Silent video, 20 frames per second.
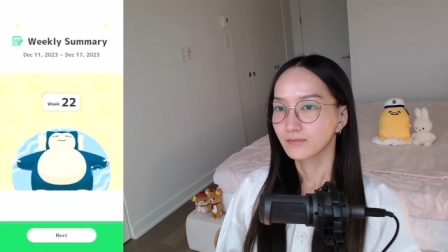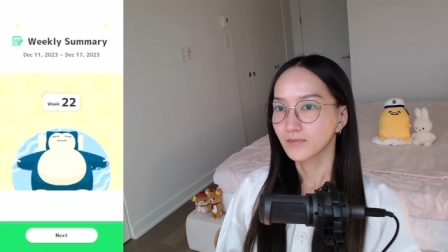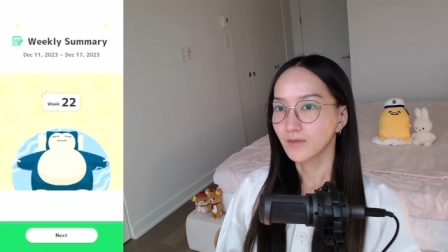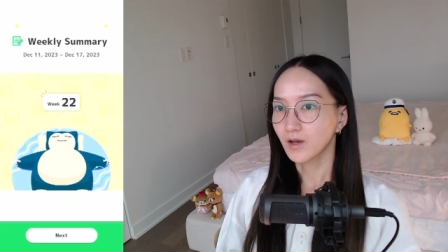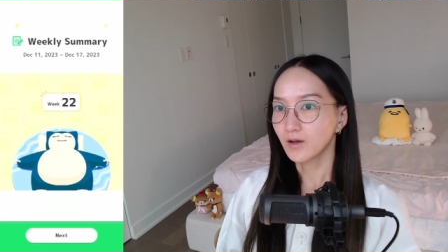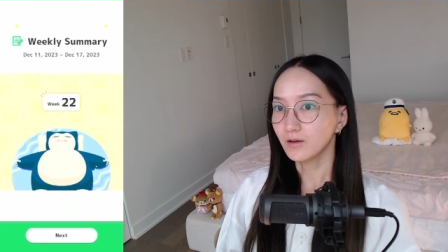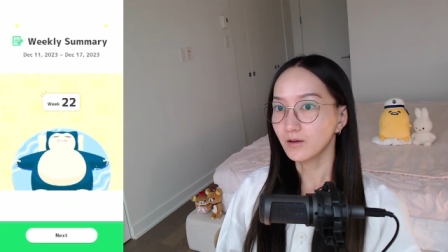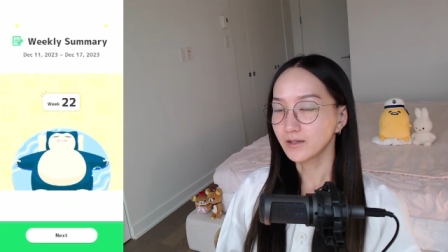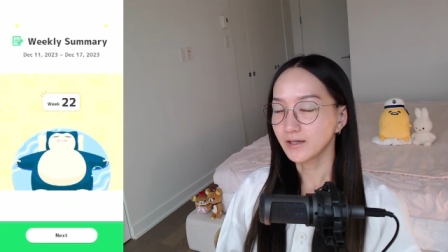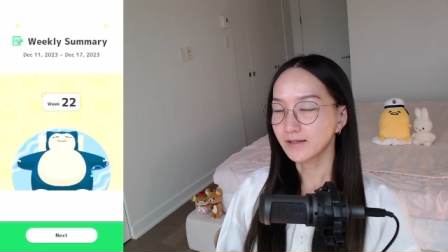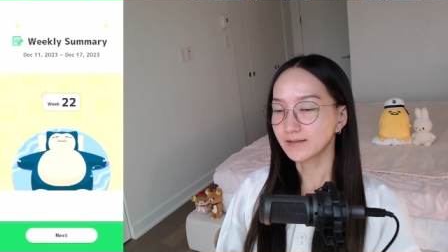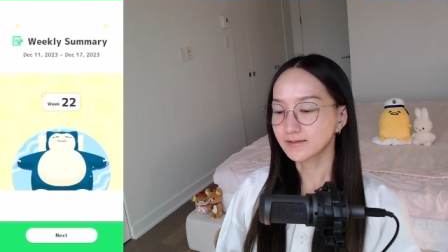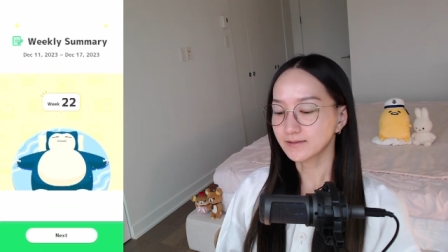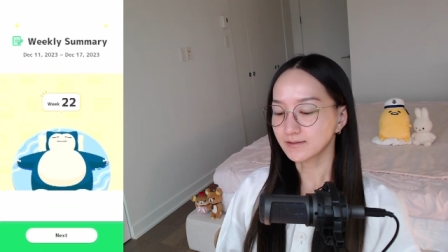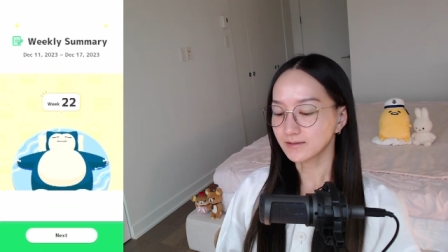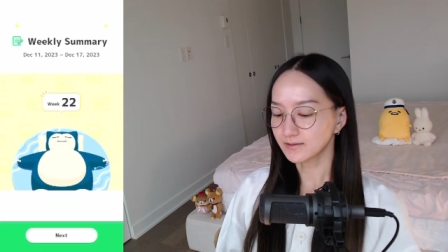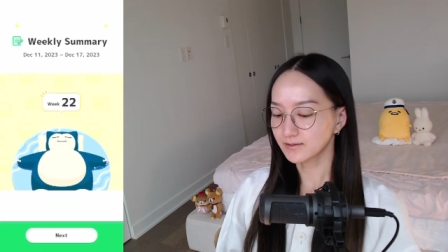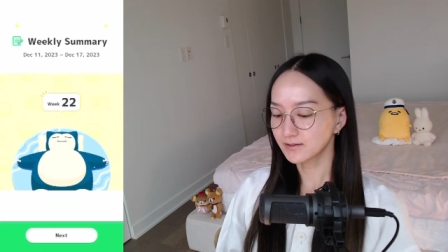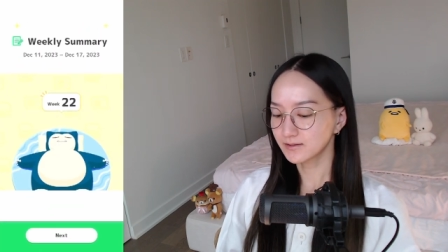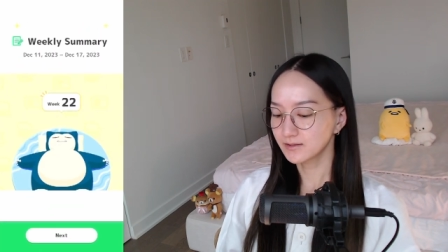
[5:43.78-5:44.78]
Oh yes,
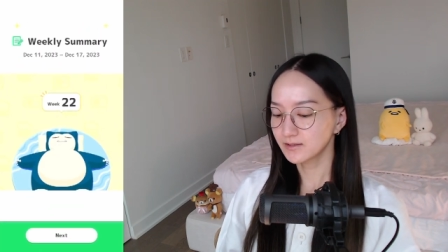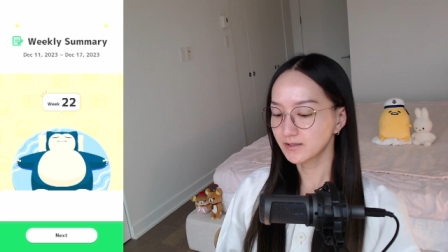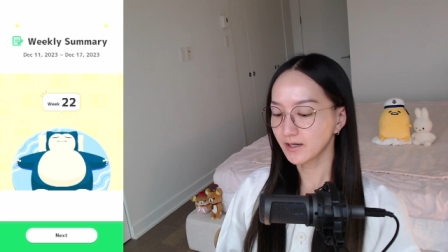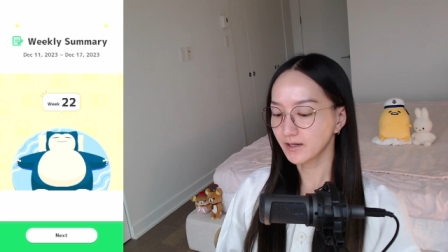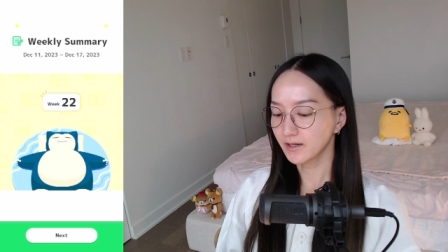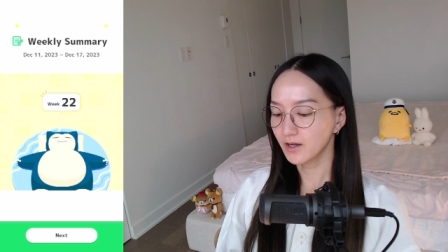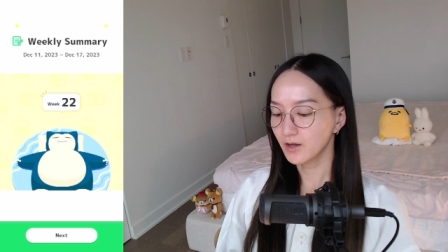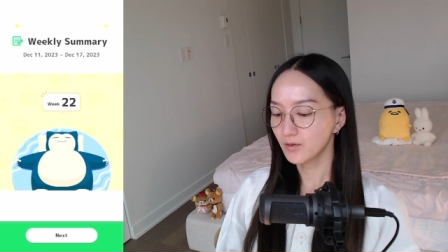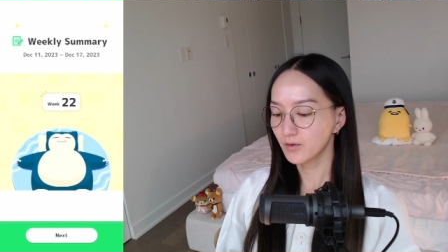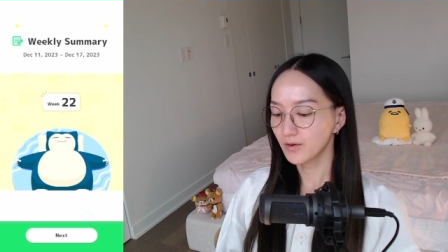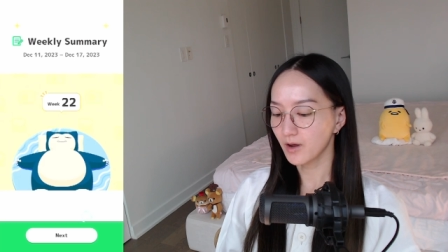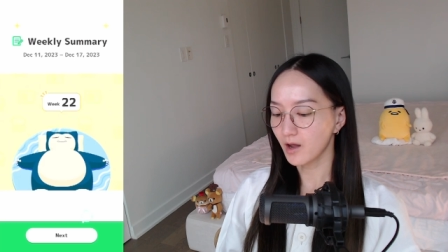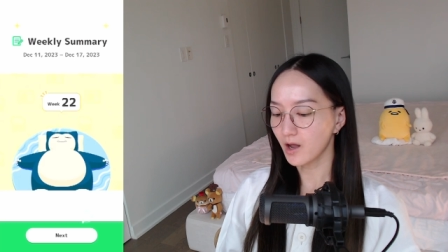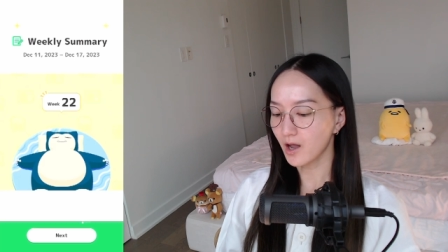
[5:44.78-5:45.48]
let's check out